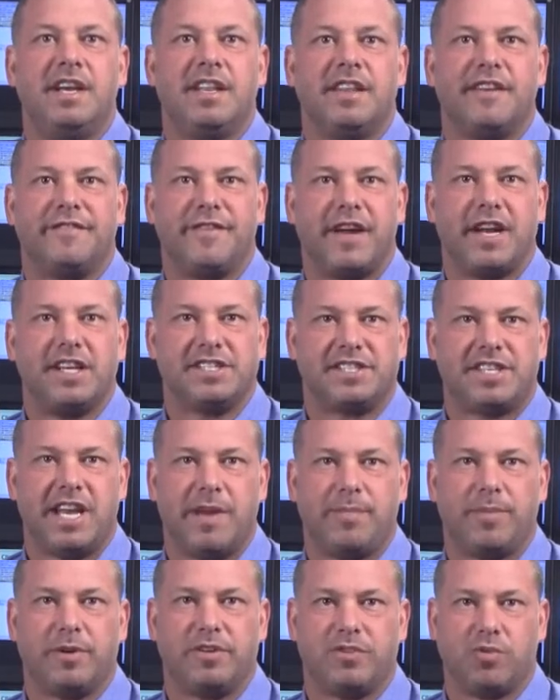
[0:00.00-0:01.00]
The Fed has
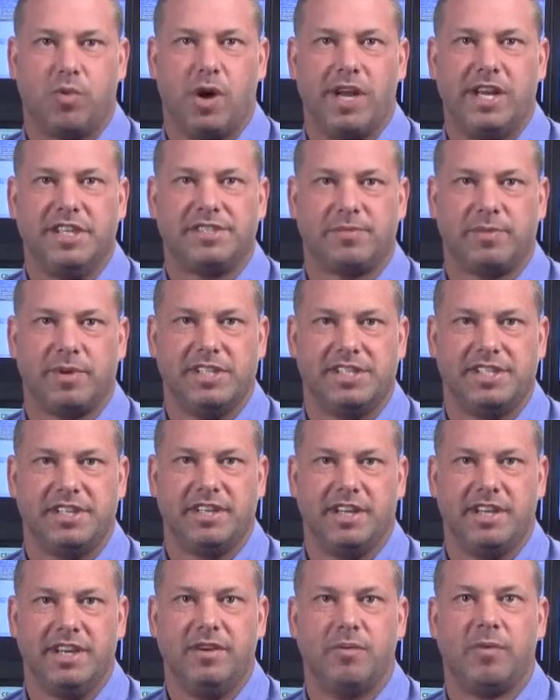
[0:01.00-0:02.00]
tapered twice
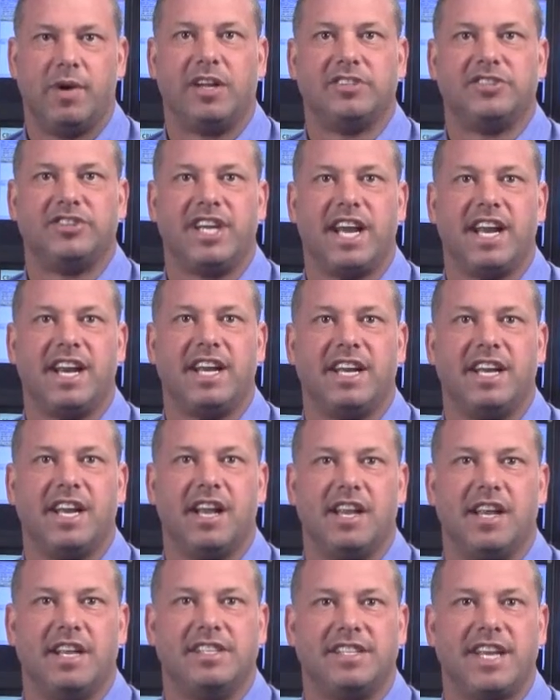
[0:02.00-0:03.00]
recently, while Janet
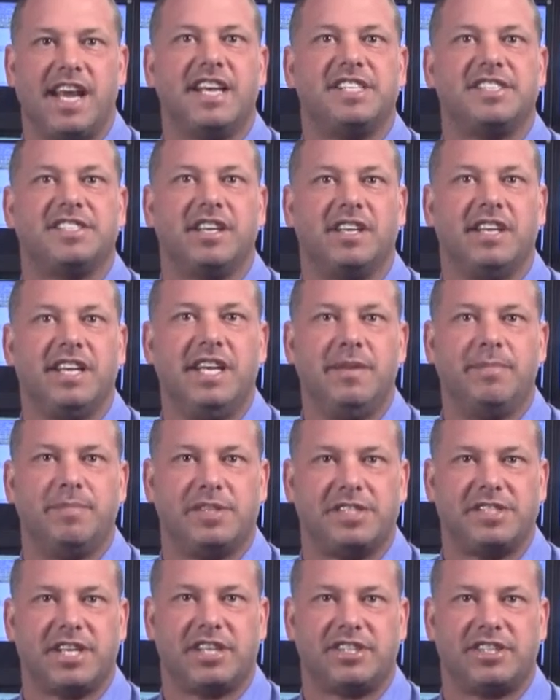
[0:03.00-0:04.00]
Yellen takes the lead
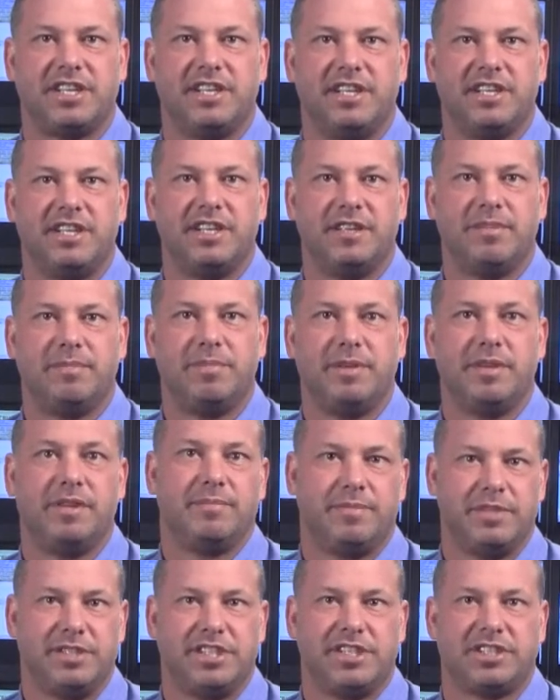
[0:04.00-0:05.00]
position
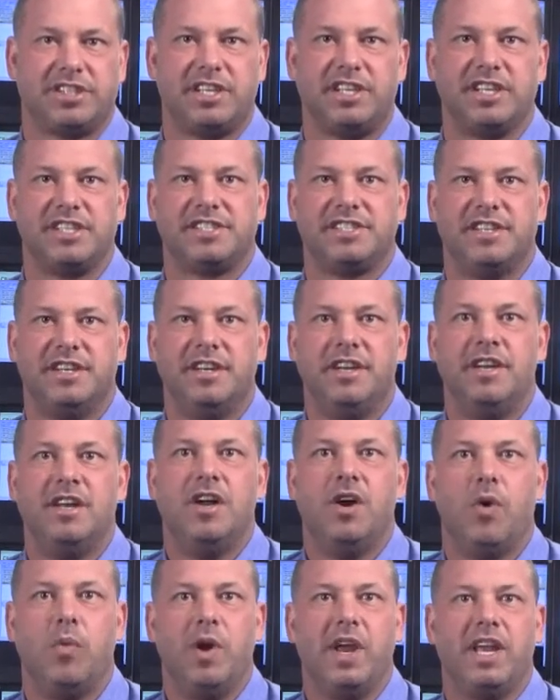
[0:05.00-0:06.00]
this
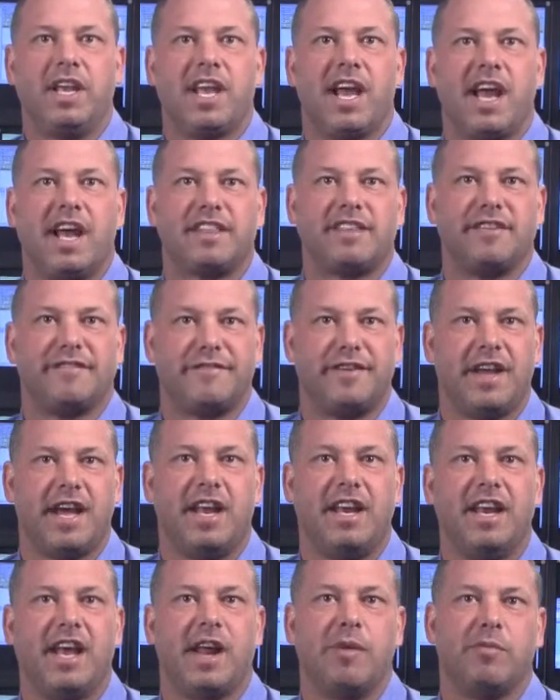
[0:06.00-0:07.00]
week at the
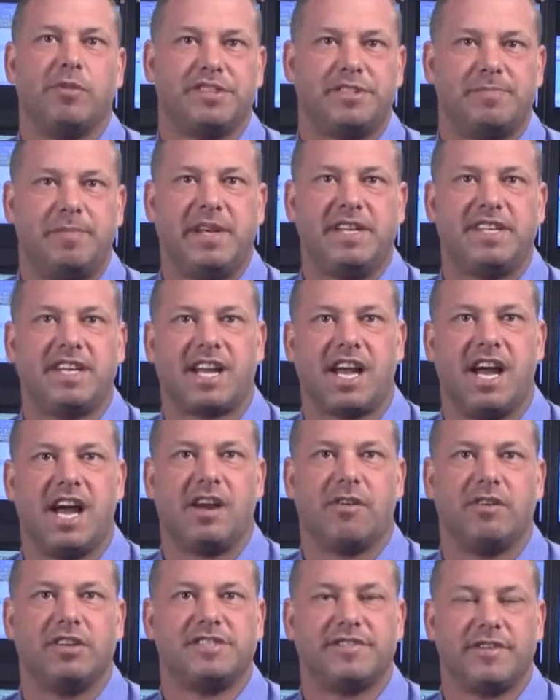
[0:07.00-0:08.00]
Fed and will speak to
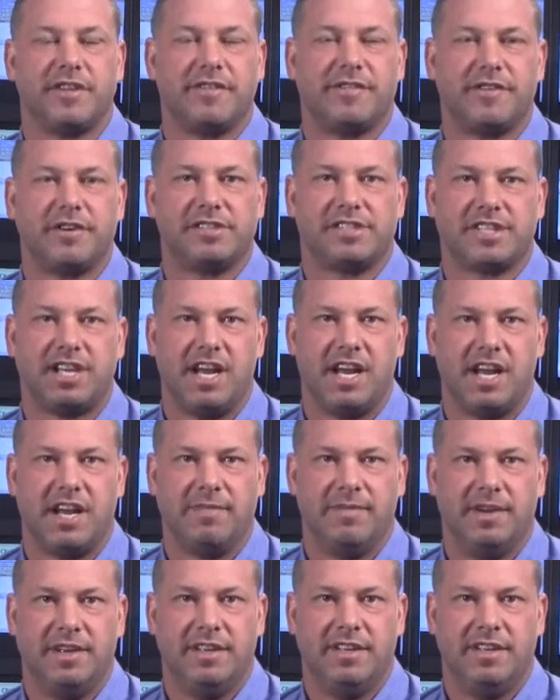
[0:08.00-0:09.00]
Congress for the first time.